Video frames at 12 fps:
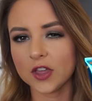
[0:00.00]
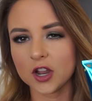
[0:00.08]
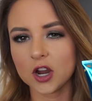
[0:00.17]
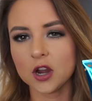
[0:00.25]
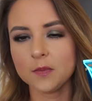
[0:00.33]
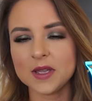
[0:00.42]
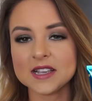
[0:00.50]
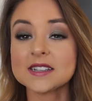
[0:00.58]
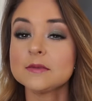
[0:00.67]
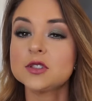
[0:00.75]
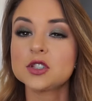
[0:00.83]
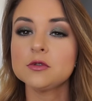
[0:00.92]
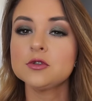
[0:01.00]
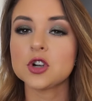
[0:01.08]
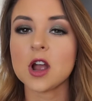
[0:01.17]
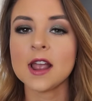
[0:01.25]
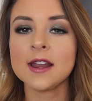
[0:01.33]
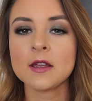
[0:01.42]
thicker because I'm so
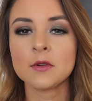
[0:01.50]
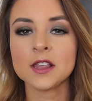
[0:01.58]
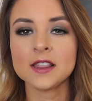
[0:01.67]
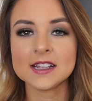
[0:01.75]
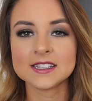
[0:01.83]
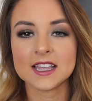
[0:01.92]
dry and I really like